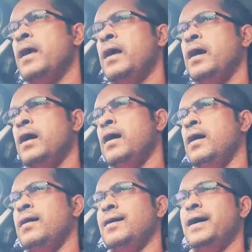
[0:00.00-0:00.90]

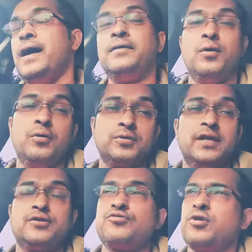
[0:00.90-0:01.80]
And also,
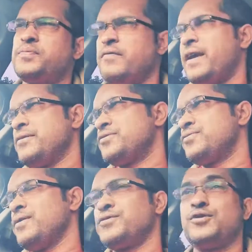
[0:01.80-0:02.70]
let's drop something else as
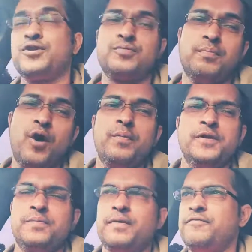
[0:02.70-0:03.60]
well. So just moments
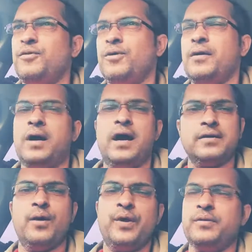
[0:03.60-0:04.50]
before
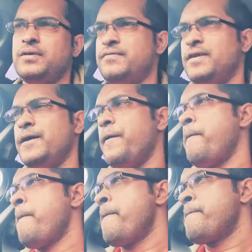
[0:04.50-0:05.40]
I went on this video,
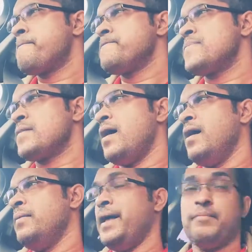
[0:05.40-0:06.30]

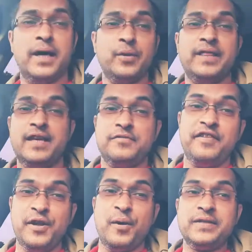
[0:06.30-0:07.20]
and by the way, this
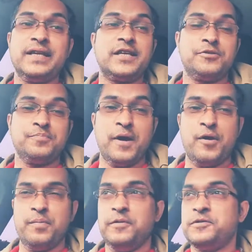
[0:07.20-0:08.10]
video is an
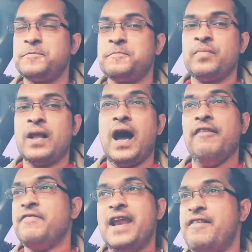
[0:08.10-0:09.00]
experiment.
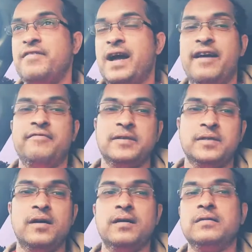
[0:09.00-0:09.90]
I've never ever
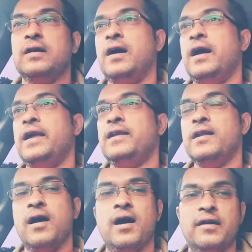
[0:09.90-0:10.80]
done a
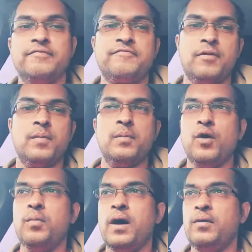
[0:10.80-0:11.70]
live from a
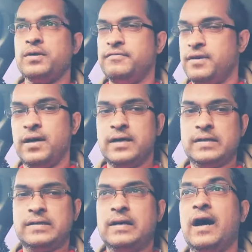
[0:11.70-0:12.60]
mobile
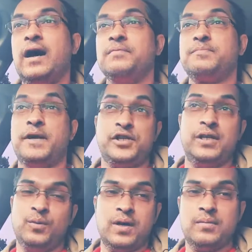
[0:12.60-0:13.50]
device, especially
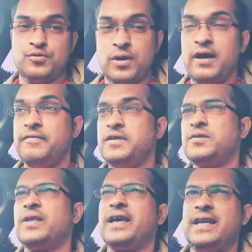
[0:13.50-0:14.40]
when I'm driving,
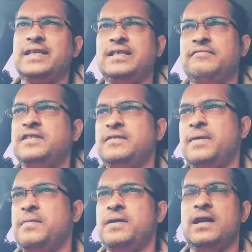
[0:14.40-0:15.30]
so the connectivity
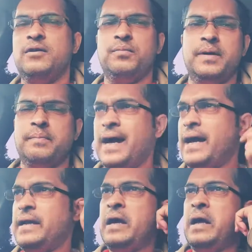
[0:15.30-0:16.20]
may be a little bit
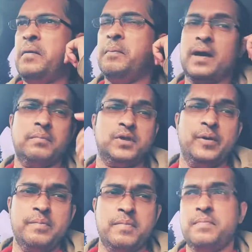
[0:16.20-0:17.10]
bad, but I'm
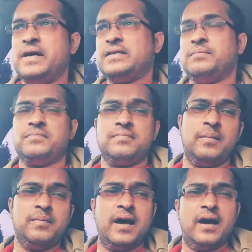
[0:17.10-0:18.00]
doing my best.
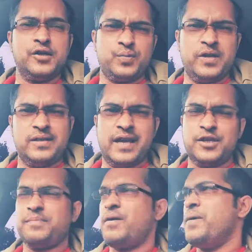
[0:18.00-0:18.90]
I'm like, I just want to
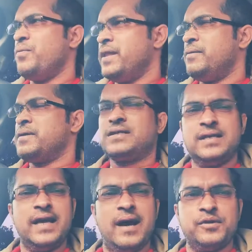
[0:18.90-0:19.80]
experiment with it. I want to
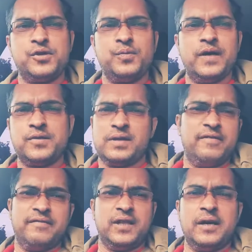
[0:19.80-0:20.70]
see how this works, because I've
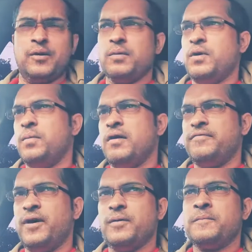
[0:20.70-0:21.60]
never done it on a mobile
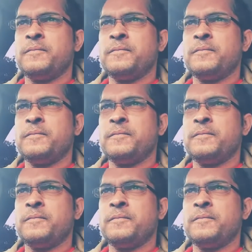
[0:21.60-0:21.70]
phone.